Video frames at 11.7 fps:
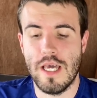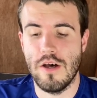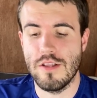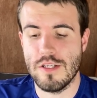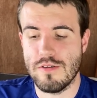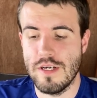on
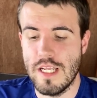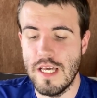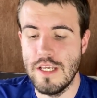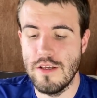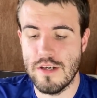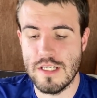the screen here,
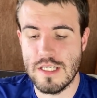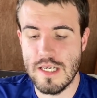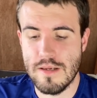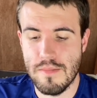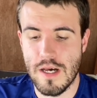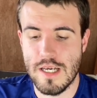you can see
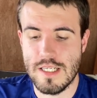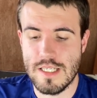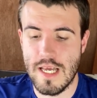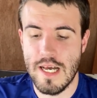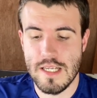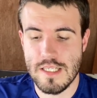my
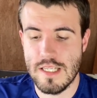sets.